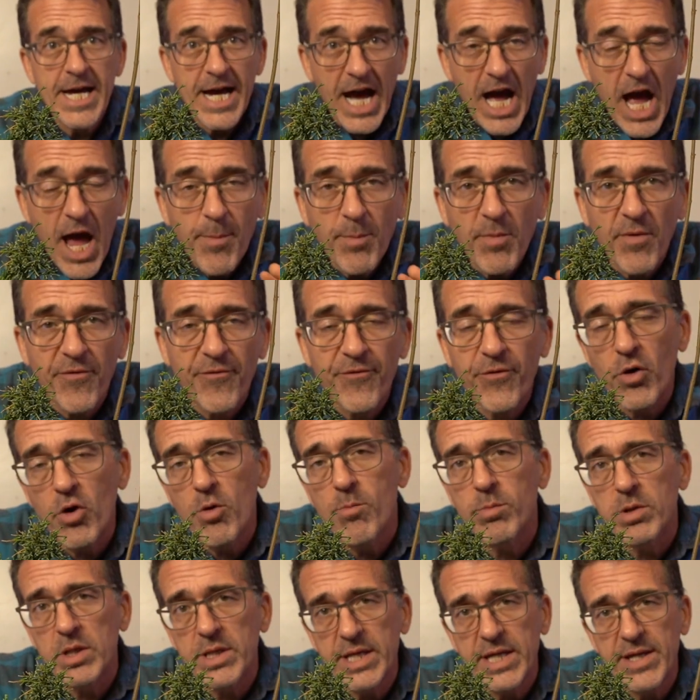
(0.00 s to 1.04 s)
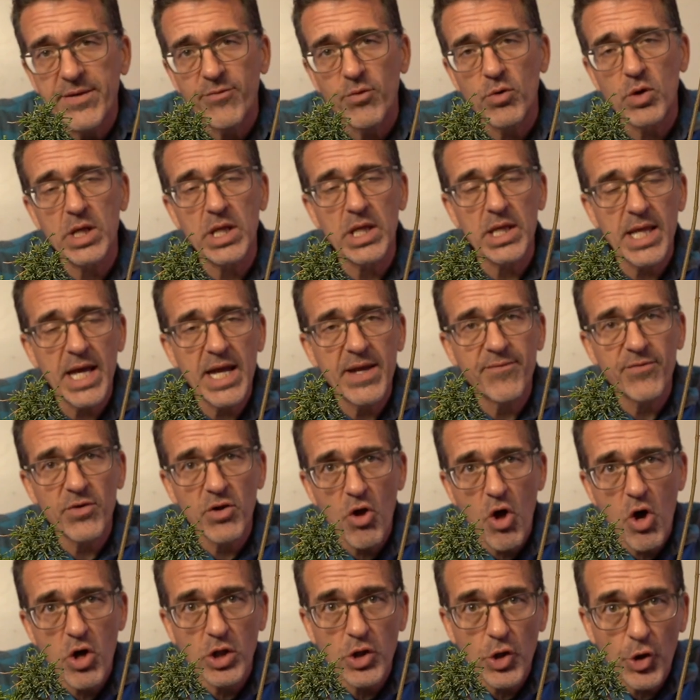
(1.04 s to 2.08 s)
I'm a firm believer in
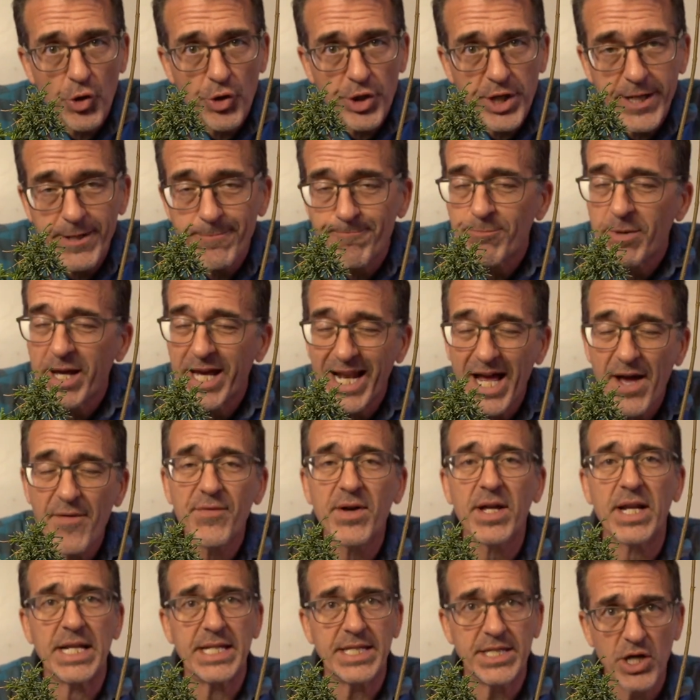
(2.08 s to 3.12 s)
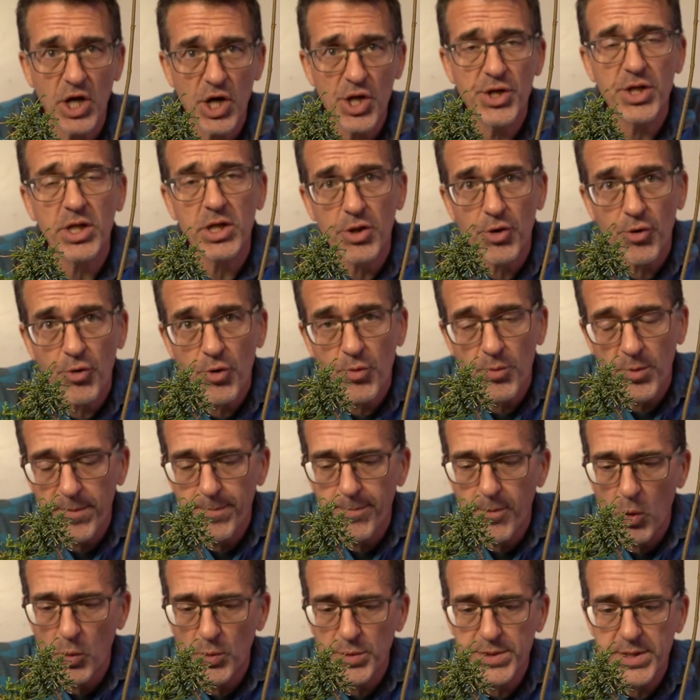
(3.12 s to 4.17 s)
lifelong learning, and I've got a ton to learn with
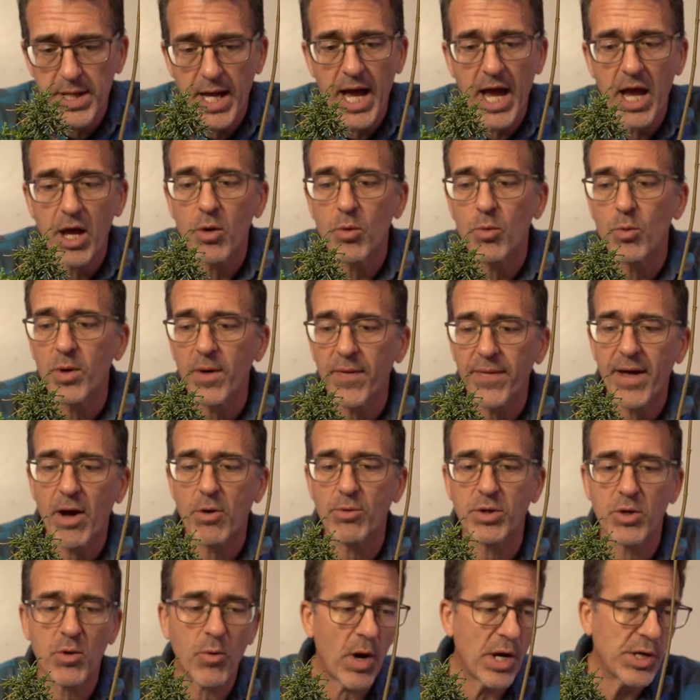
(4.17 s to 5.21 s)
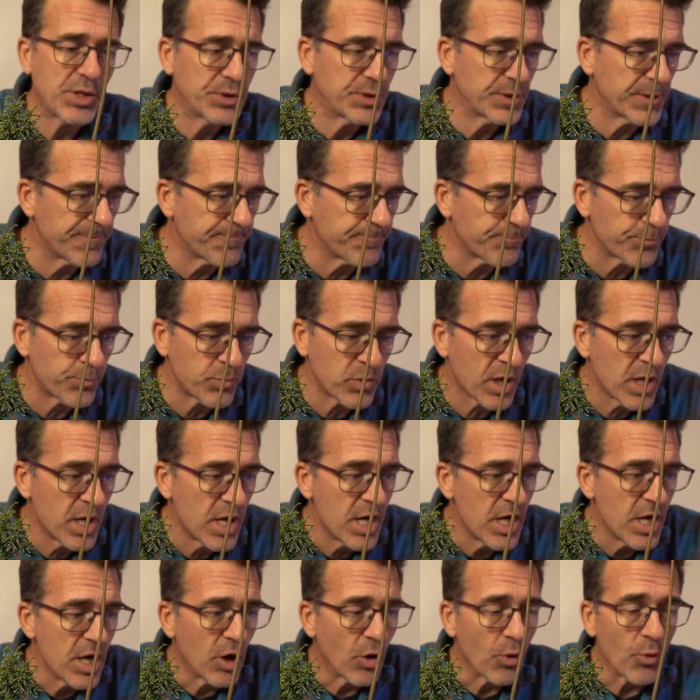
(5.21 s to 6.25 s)
bonsai without question.
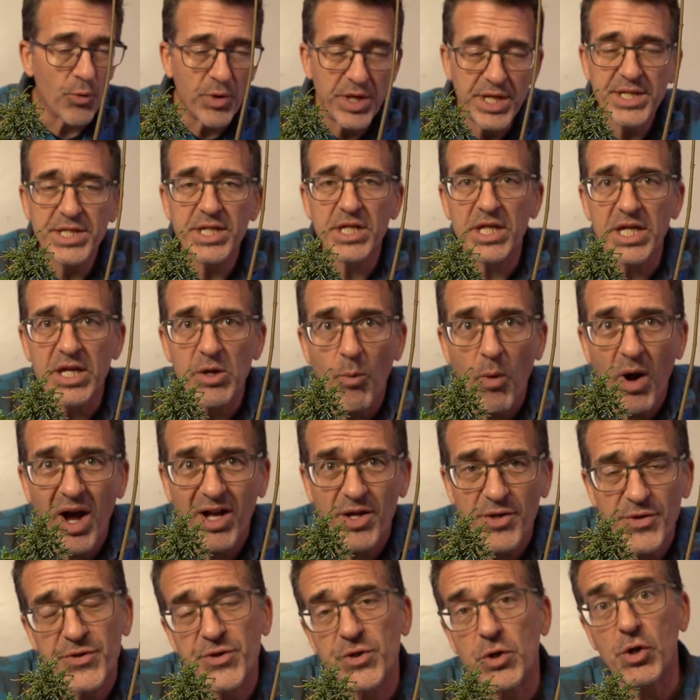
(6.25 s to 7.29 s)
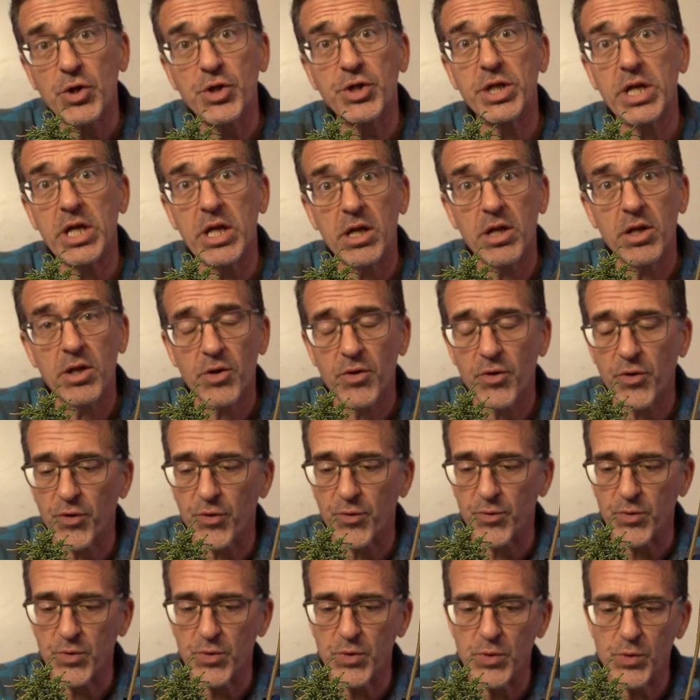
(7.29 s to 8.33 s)
Recently, while searching
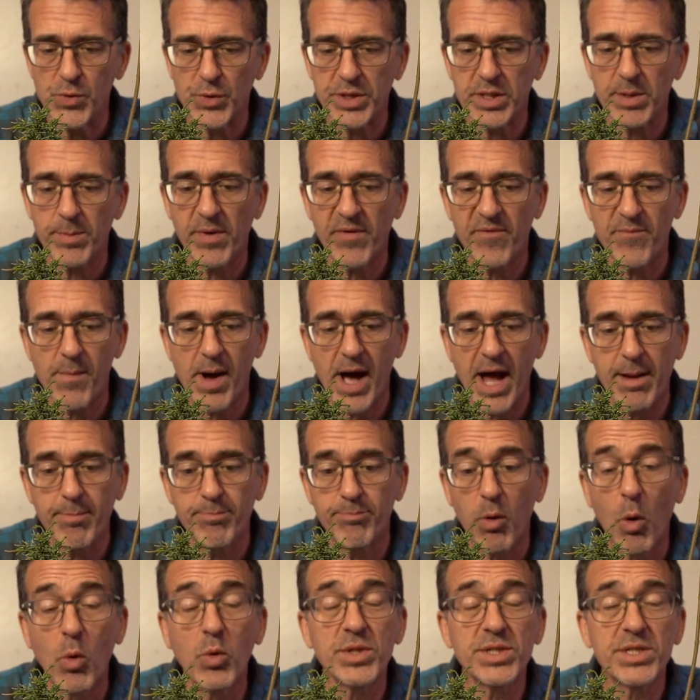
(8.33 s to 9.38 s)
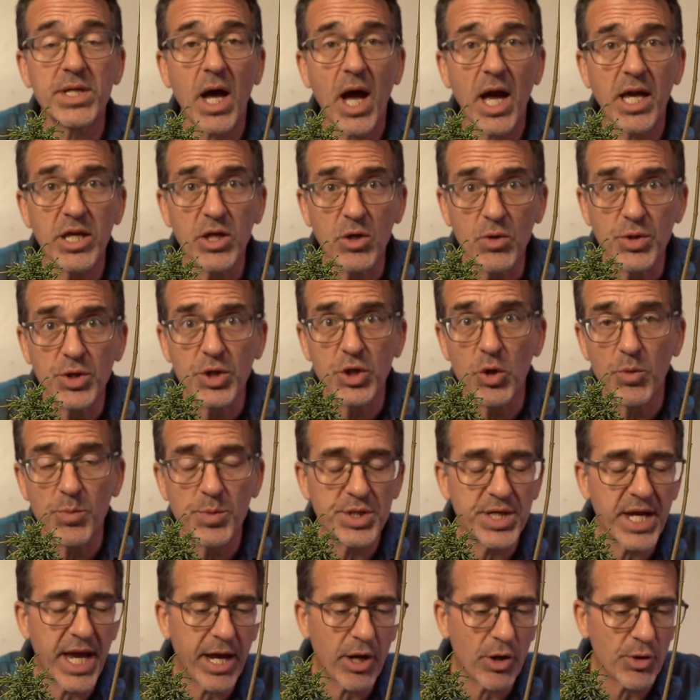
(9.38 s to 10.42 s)
through some of my bonsai YouTube
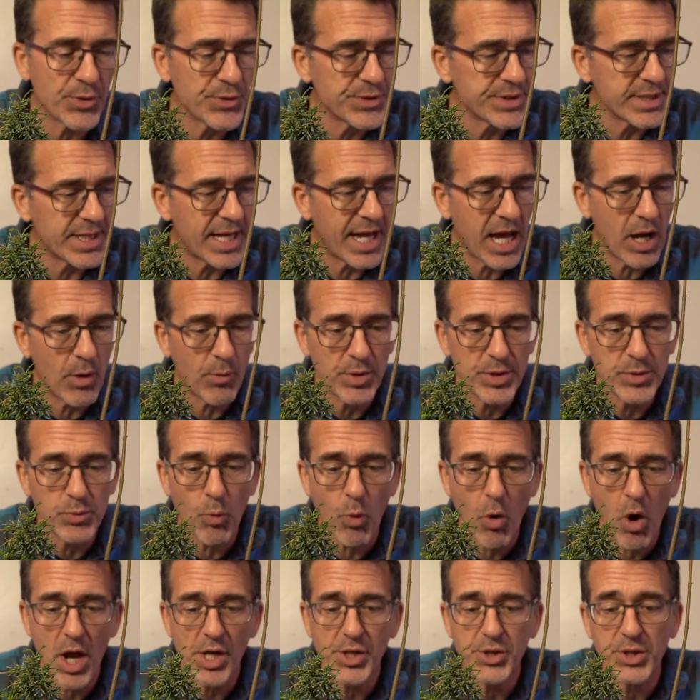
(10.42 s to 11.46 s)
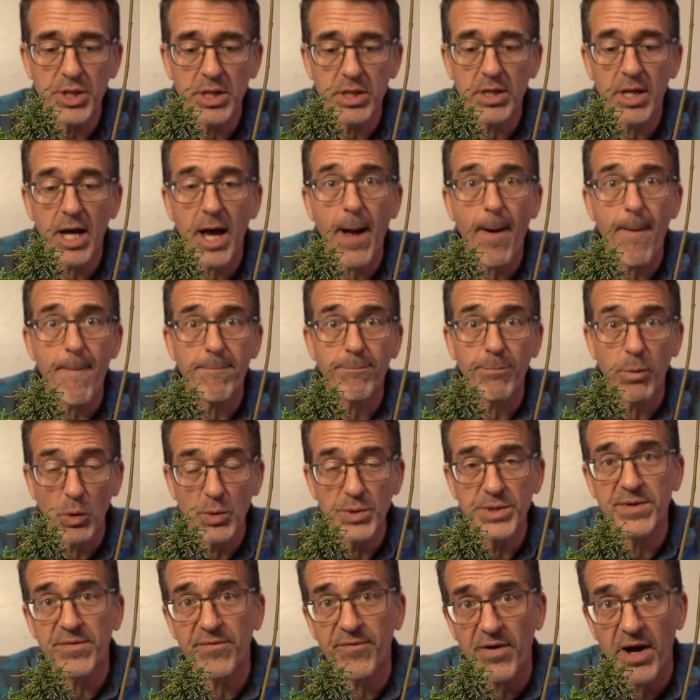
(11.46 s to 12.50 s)
channels, I was watching
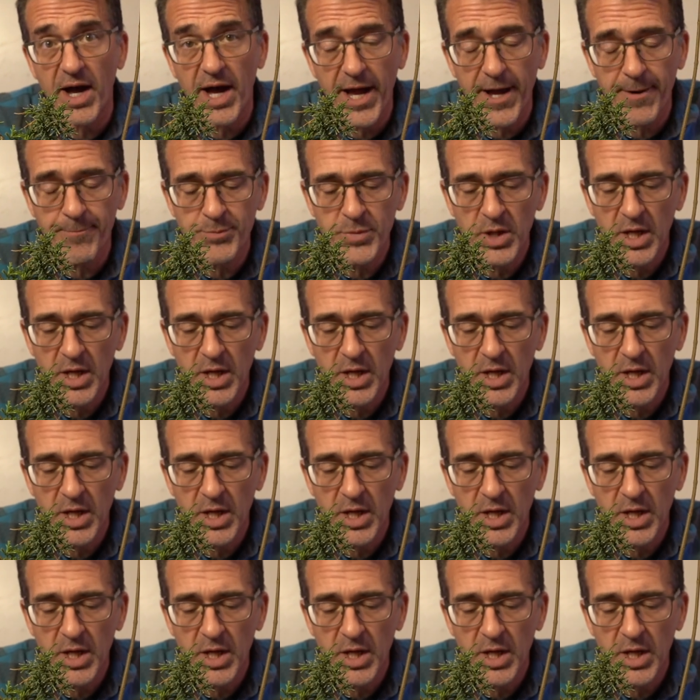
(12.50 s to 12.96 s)
Bonsify.